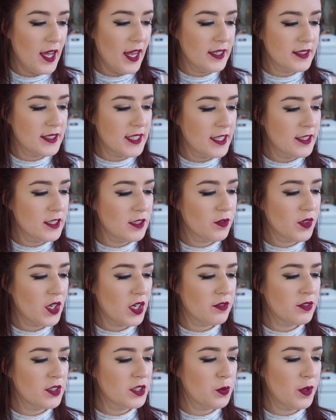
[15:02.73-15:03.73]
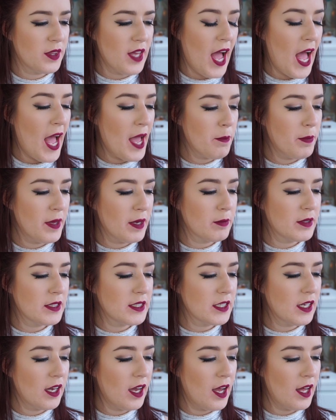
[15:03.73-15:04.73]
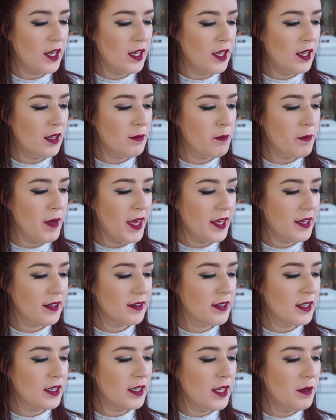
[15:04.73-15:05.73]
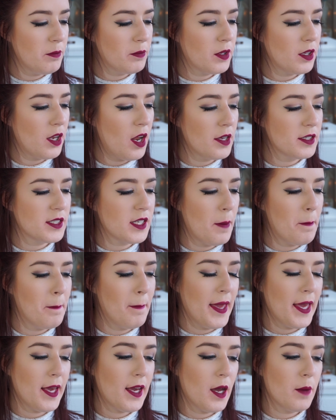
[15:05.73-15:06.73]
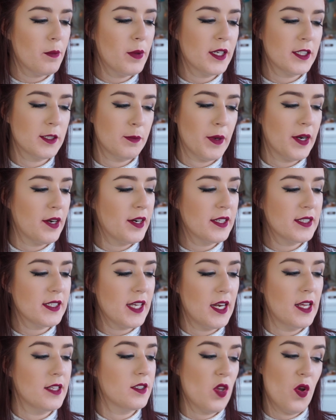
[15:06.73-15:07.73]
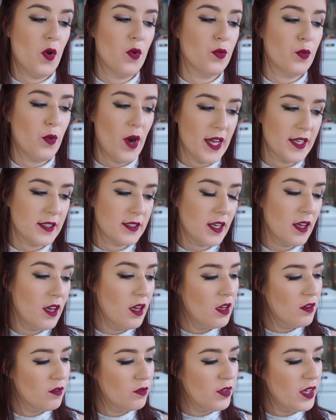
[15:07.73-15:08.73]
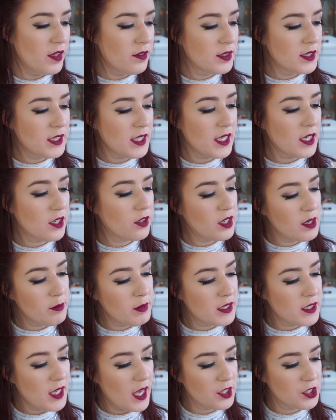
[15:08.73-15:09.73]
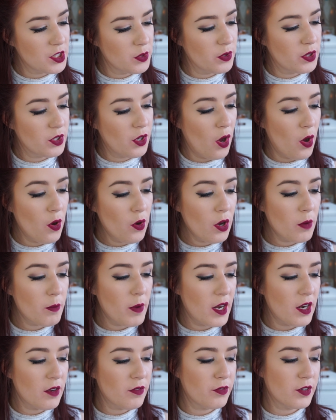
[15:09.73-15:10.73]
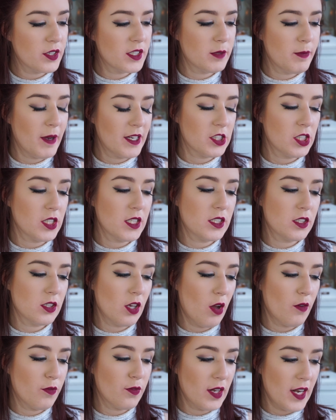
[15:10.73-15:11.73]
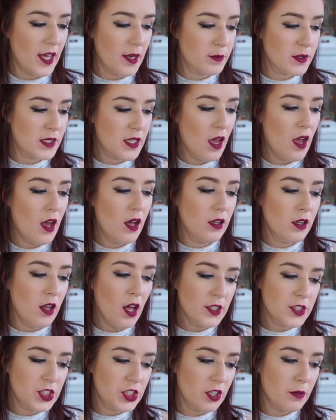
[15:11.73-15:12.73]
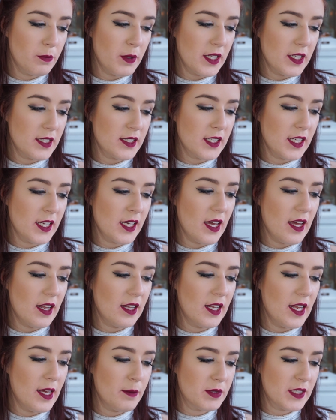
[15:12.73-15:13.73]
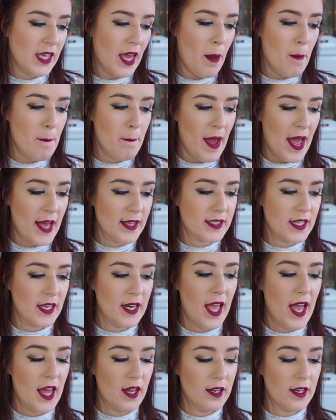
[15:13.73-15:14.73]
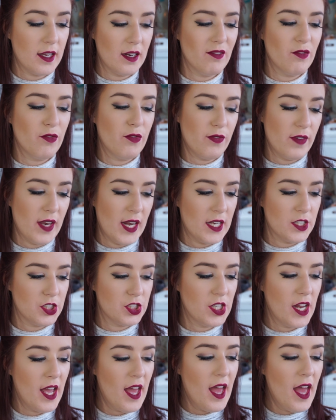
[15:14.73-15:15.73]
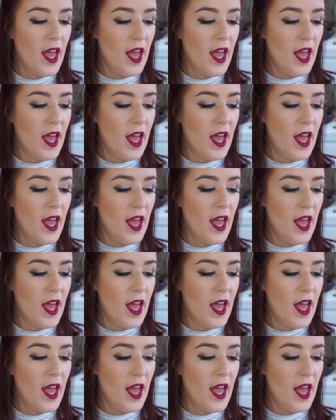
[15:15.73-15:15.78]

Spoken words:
Intensive coverage with high pigmented color make the lip gloss a makeup experience in its own right. Velvety, creamy texture with cocoa butter for especially soft lips. Long durability, lips get matte and elegant finish.